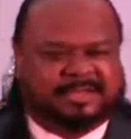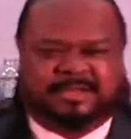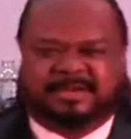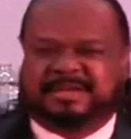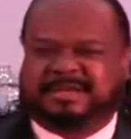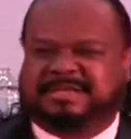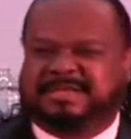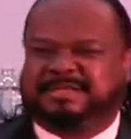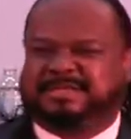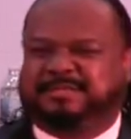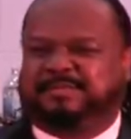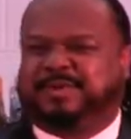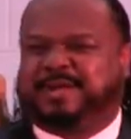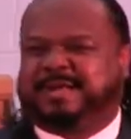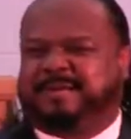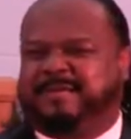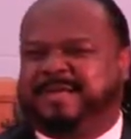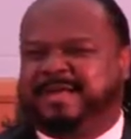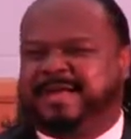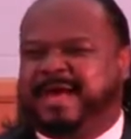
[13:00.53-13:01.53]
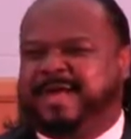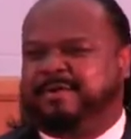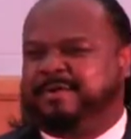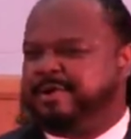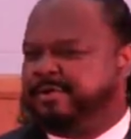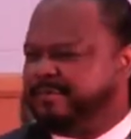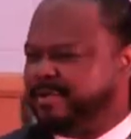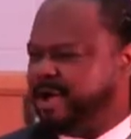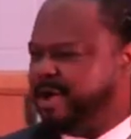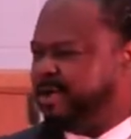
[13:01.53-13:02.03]
Because this is what it means. I don't
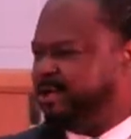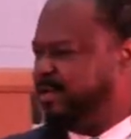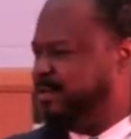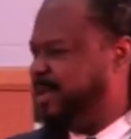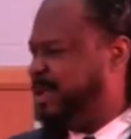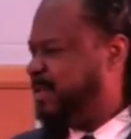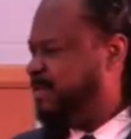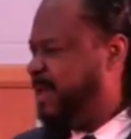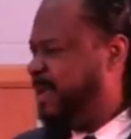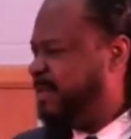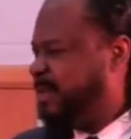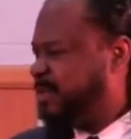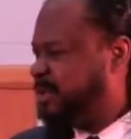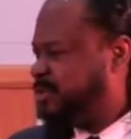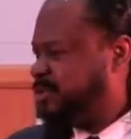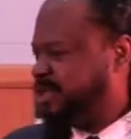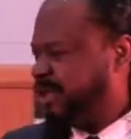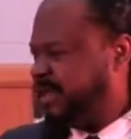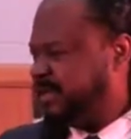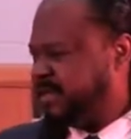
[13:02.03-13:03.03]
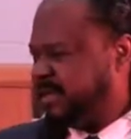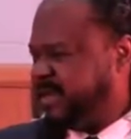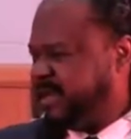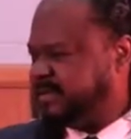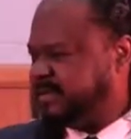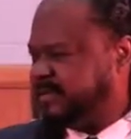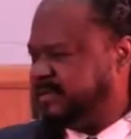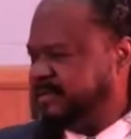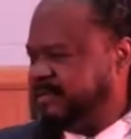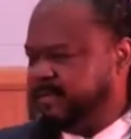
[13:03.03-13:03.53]
know if y'all do this. Maybe this was just
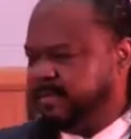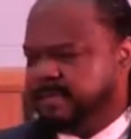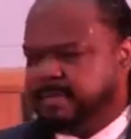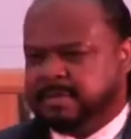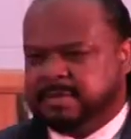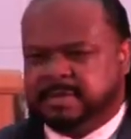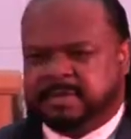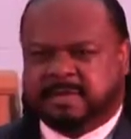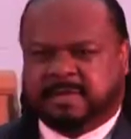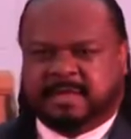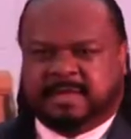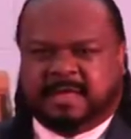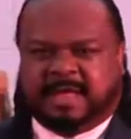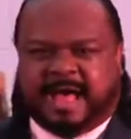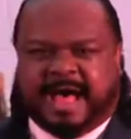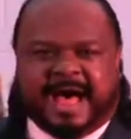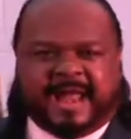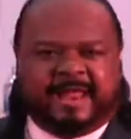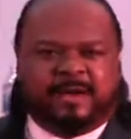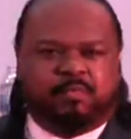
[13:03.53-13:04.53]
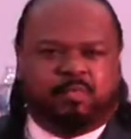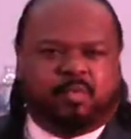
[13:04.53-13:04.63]
us. I